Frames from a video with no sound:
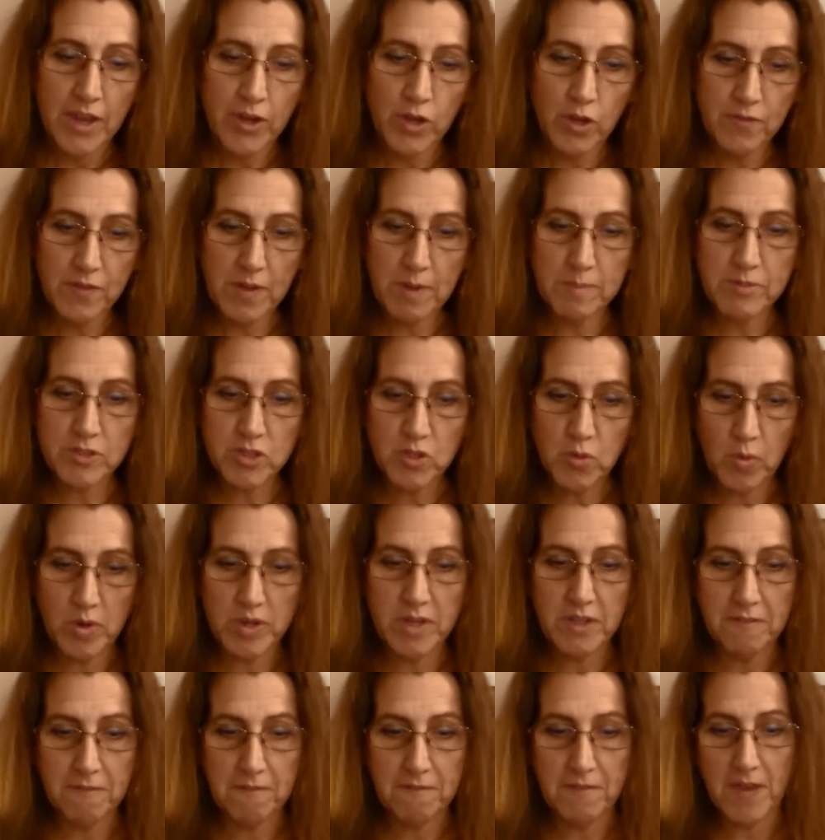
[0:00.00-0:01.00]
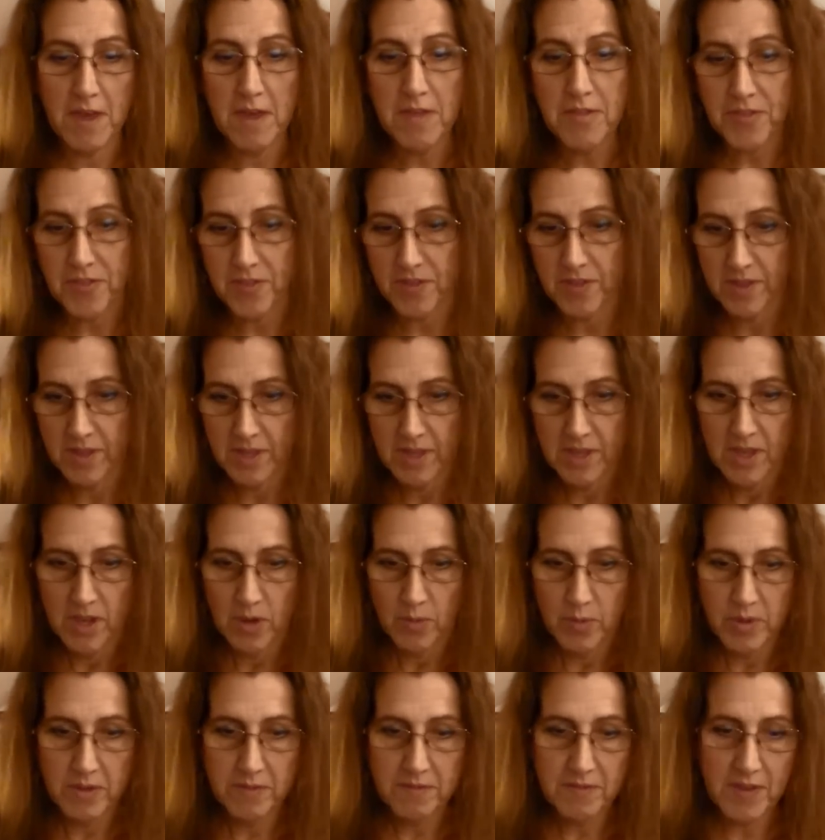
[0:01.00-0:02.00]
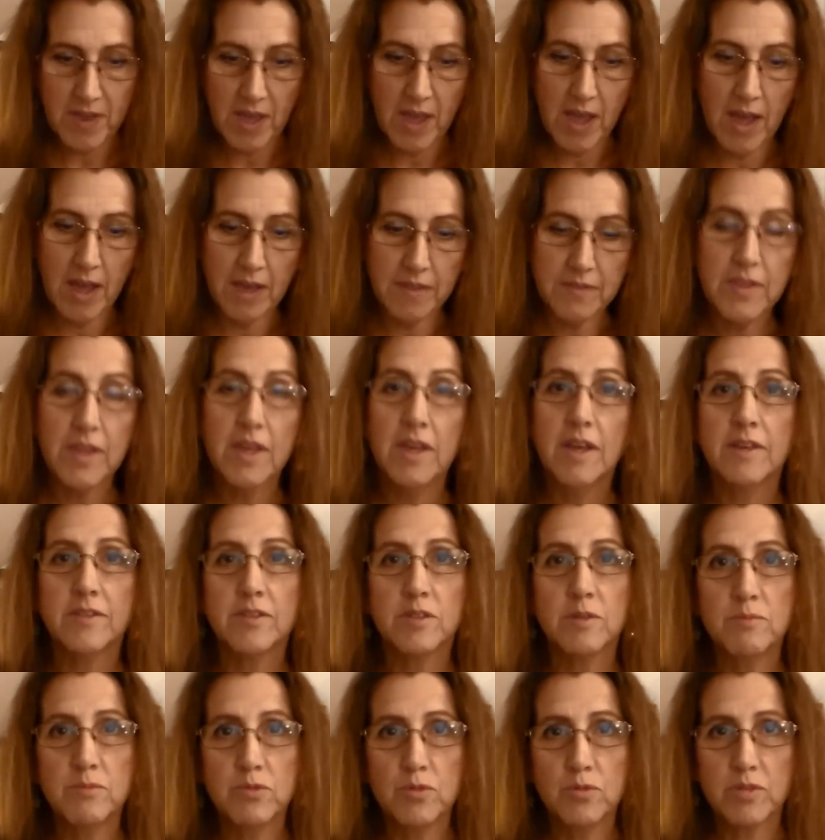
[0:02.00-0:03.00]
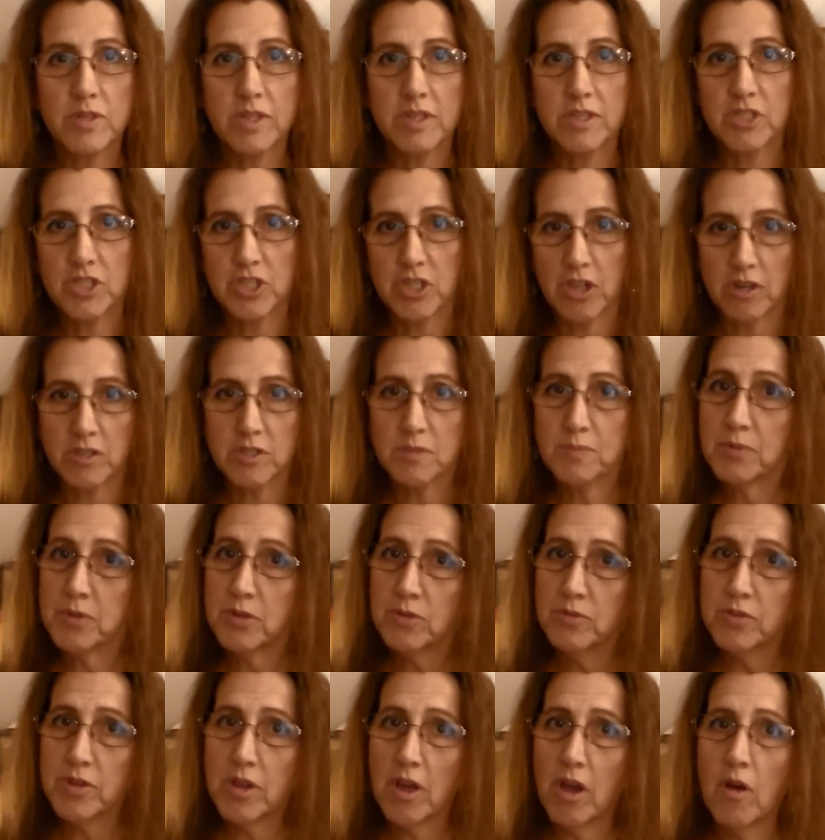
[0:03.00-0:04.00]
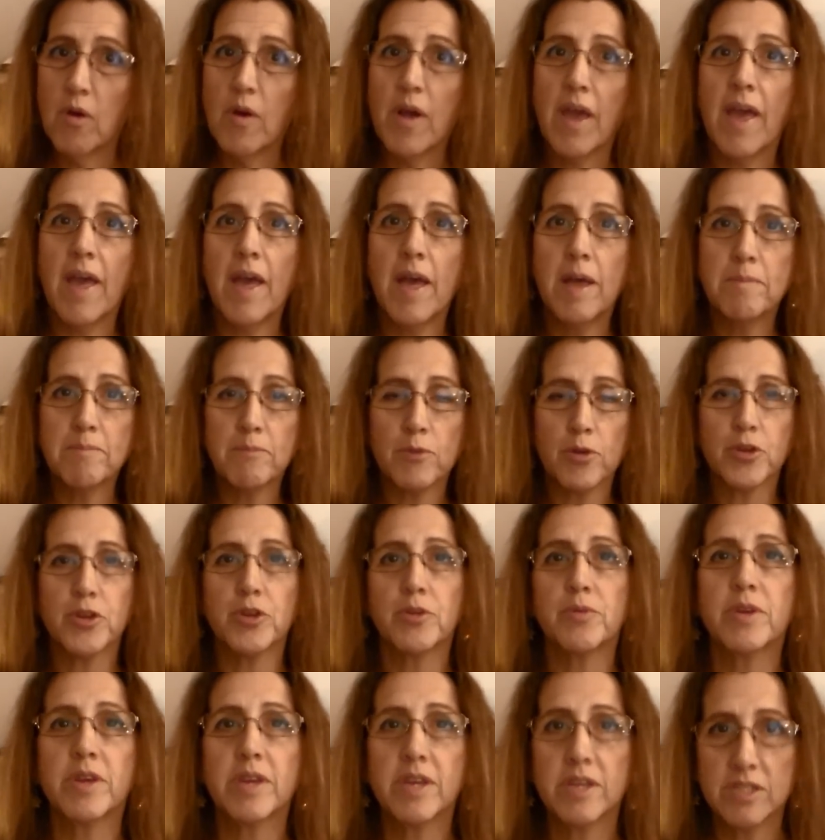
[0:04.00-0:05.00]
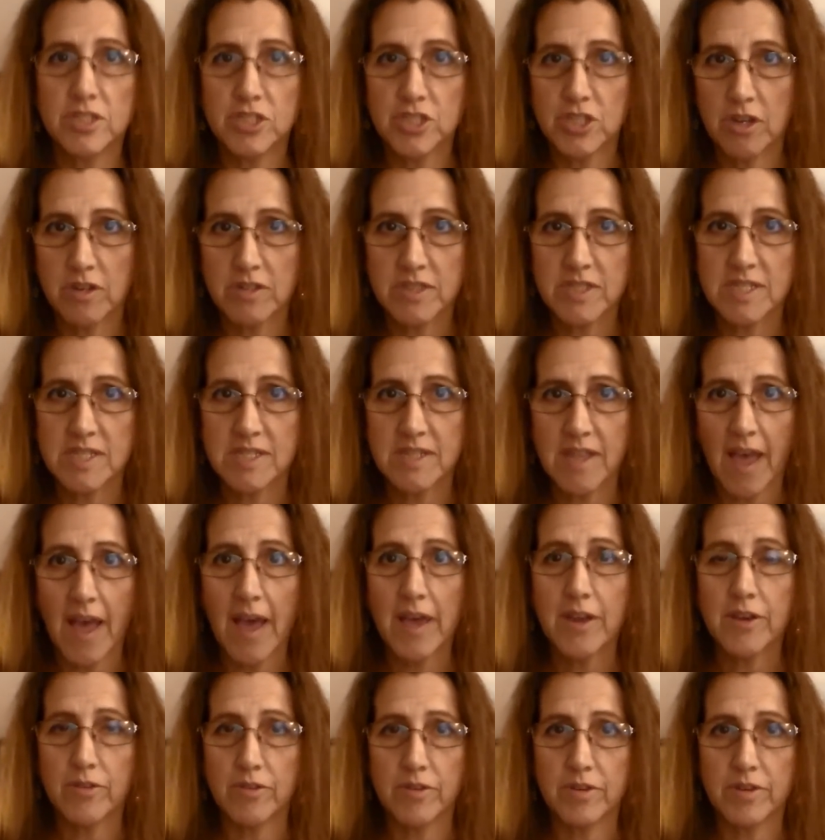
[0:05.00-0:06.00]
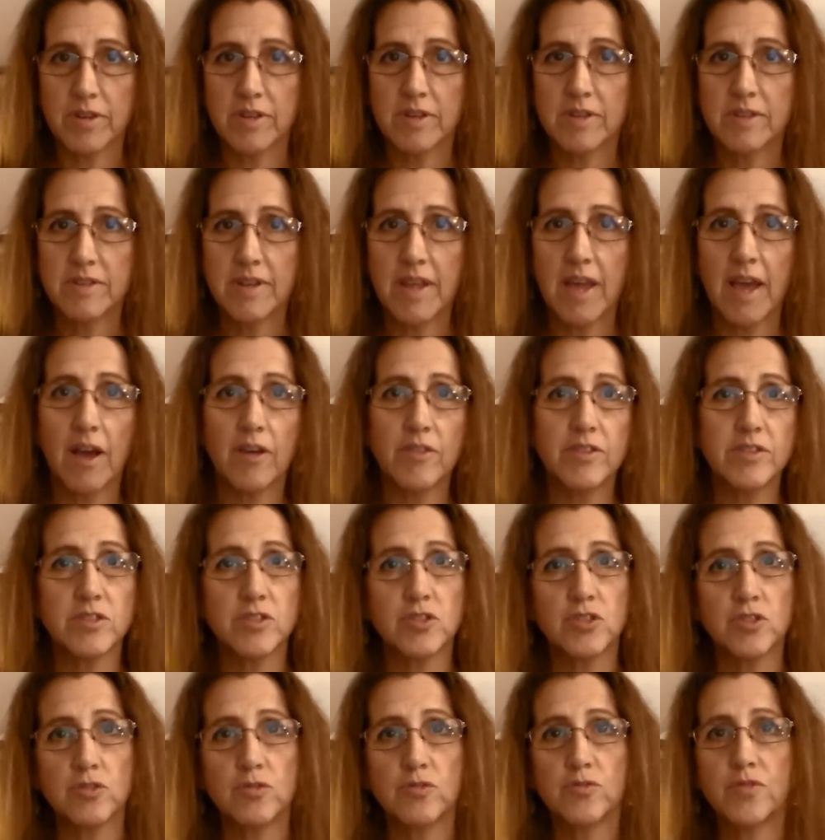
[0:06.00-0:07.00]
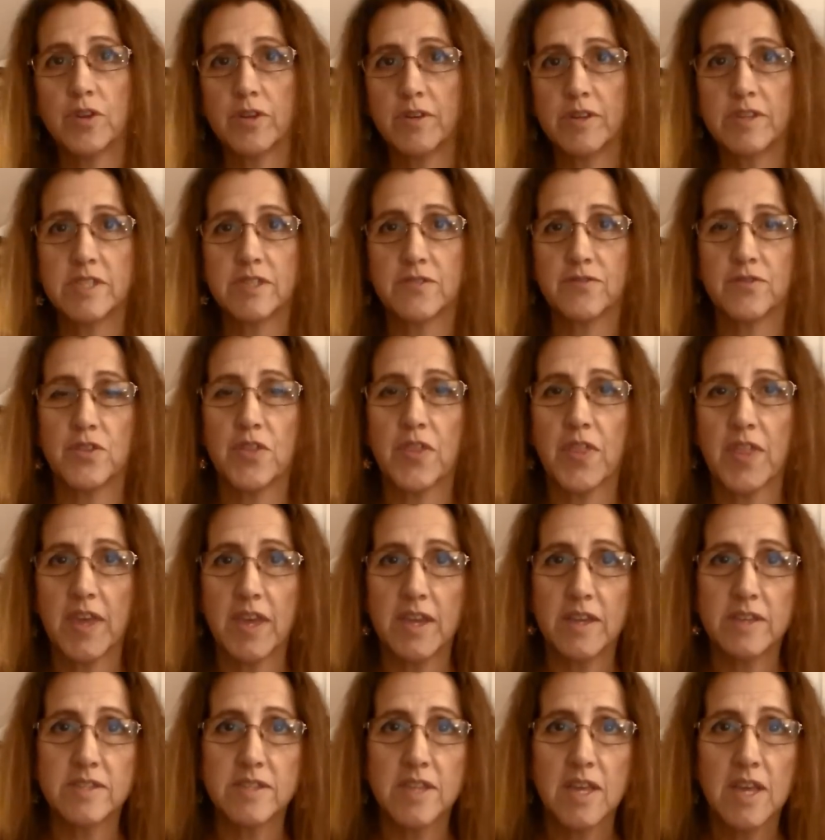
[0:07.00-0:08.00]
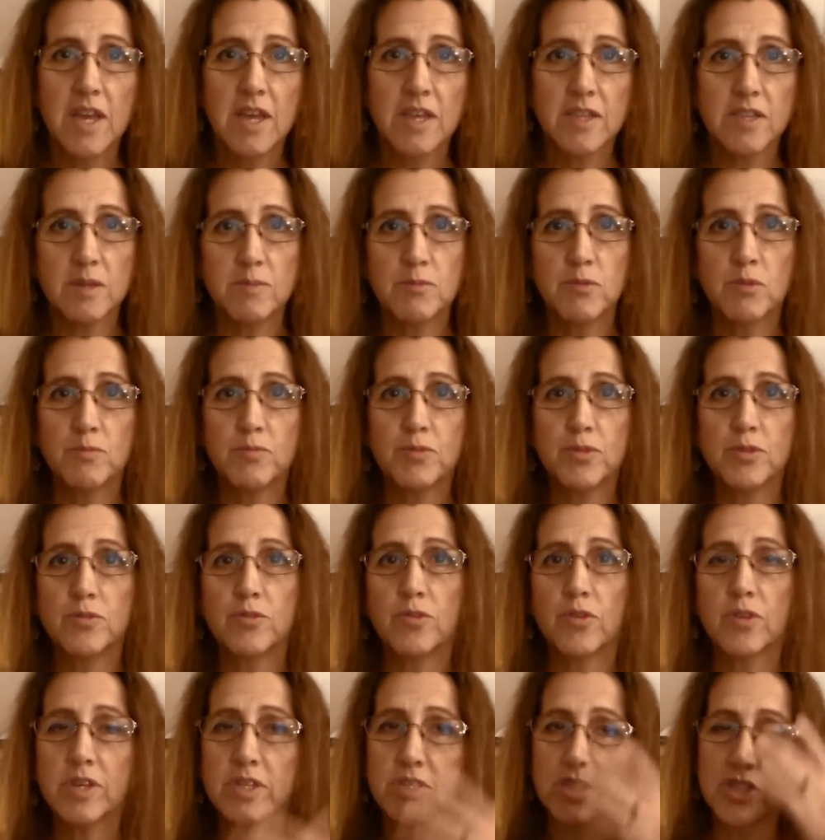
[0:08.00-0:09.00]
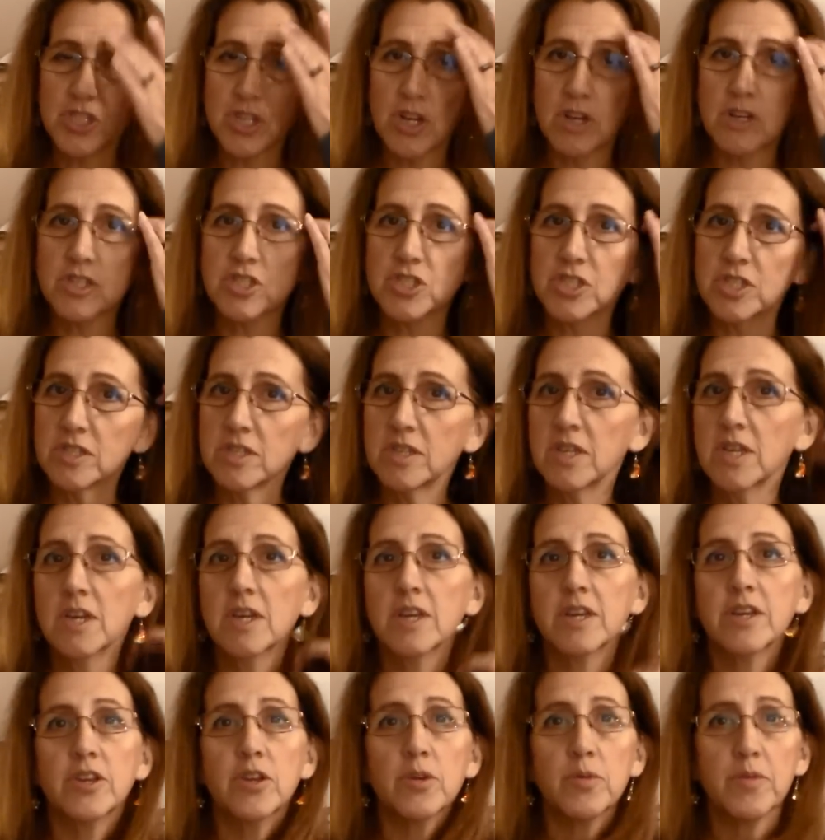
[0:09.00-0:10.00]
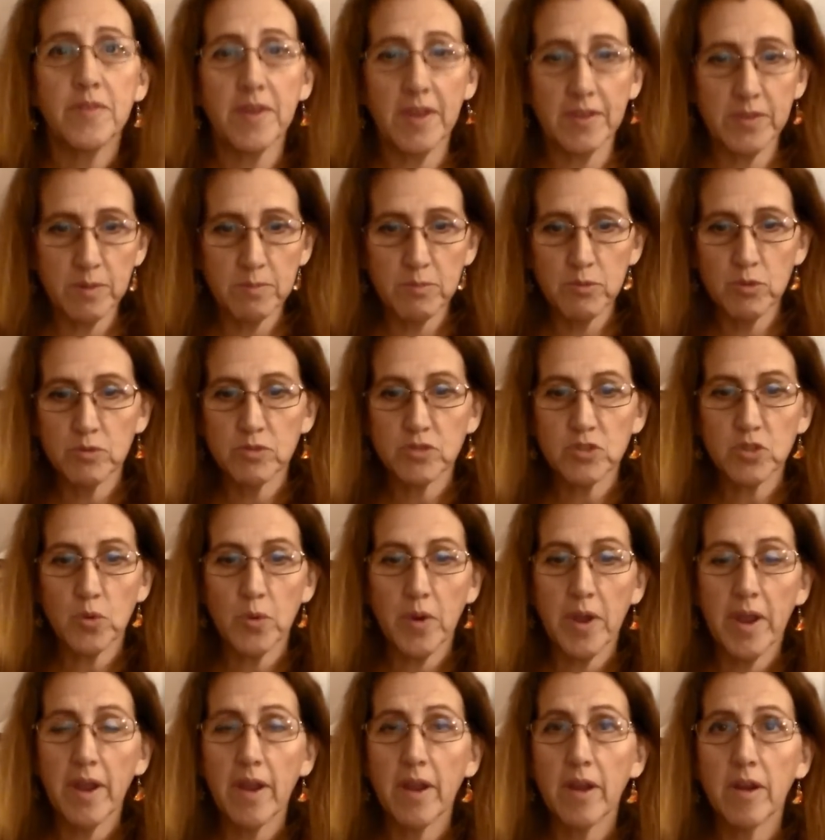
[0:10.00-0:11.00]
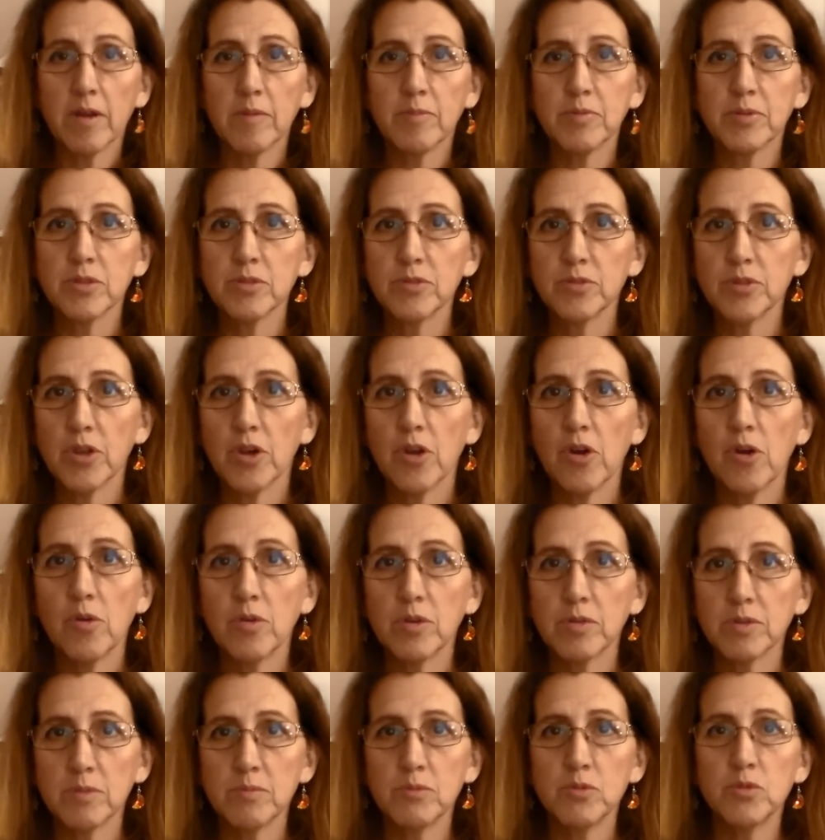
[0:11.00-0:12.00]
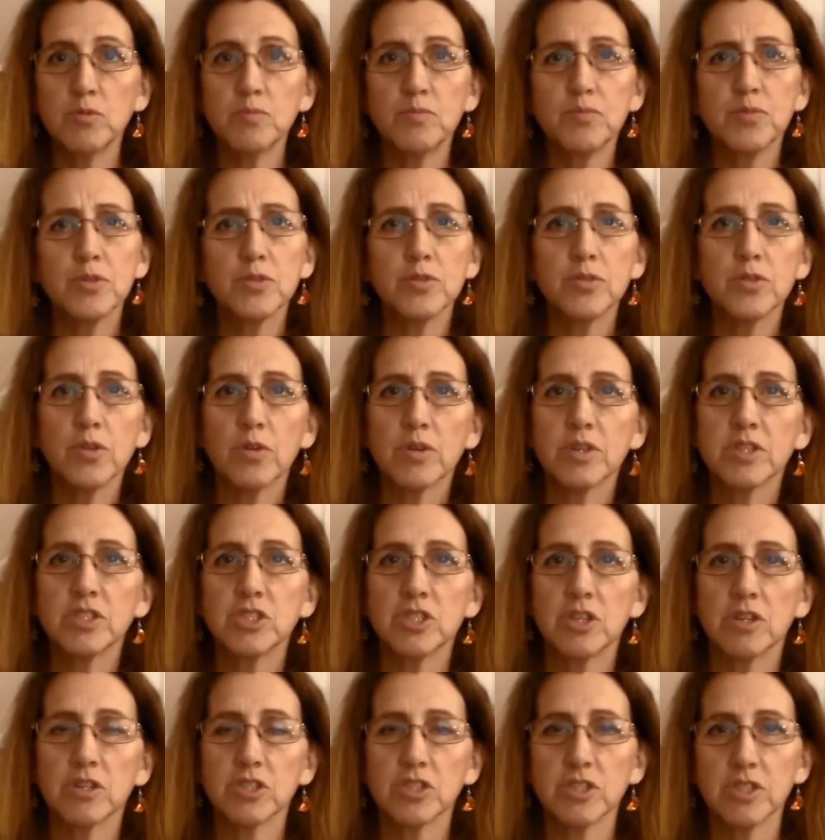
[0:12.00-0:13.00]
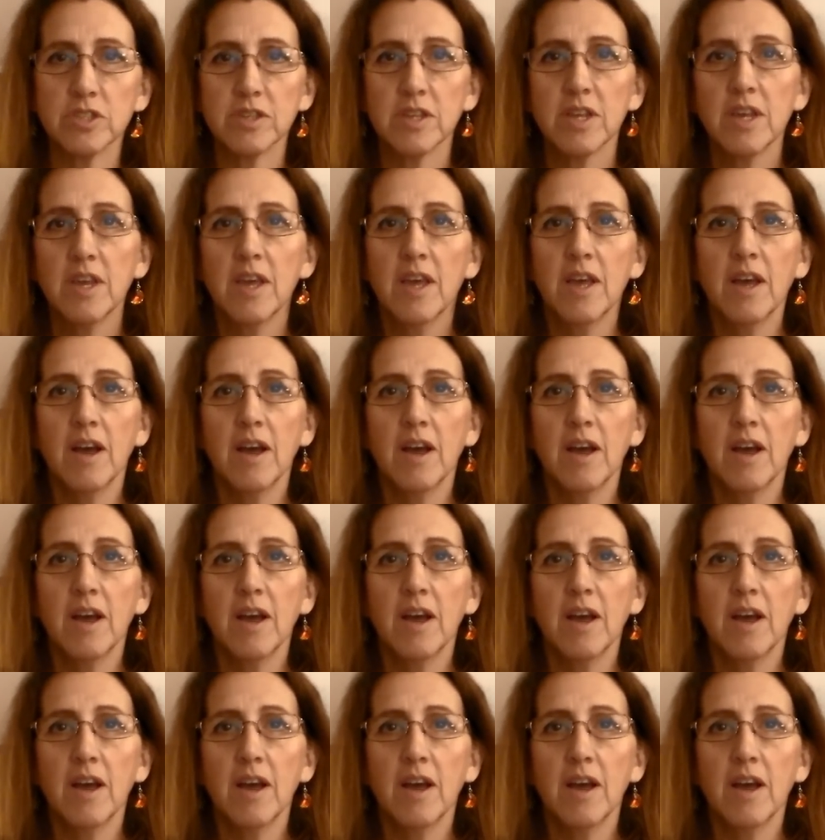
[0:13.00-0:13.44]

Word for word: November 25th, We've got the moon conjuncts Pluto and Mercury conjuncts Saturn. Now, these are two very different things. The moon Pluto conjunction, you know, we've had the moon square, Pluto, the moon Pluto conjunction.